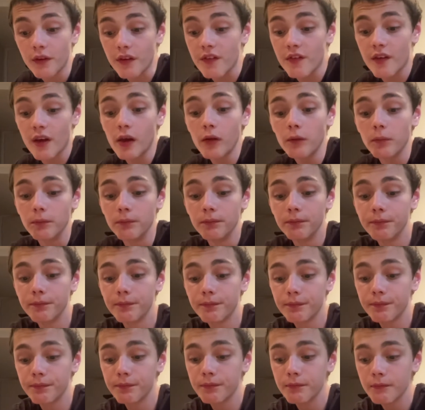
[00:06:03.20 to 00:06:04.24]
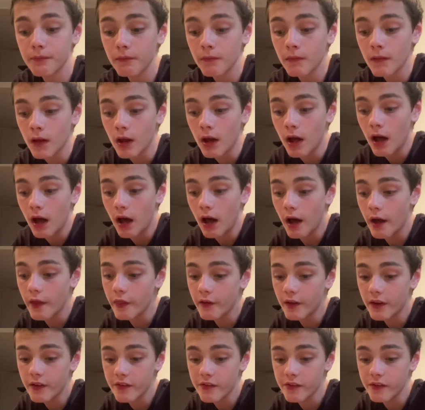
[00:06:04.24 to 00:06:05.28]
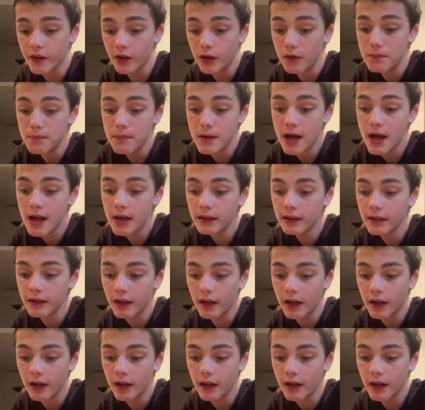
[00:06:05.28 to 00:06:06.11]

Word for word: this album. I thought Scumbag and